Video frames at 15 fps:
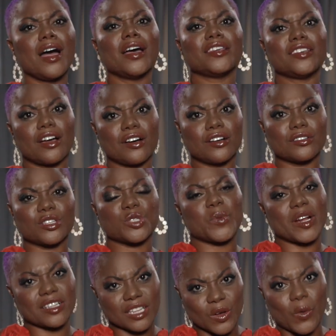Y'all, the
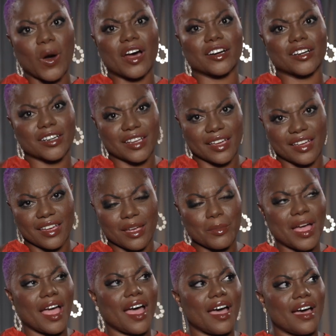sparkling water game
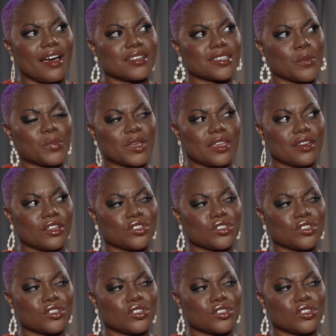has been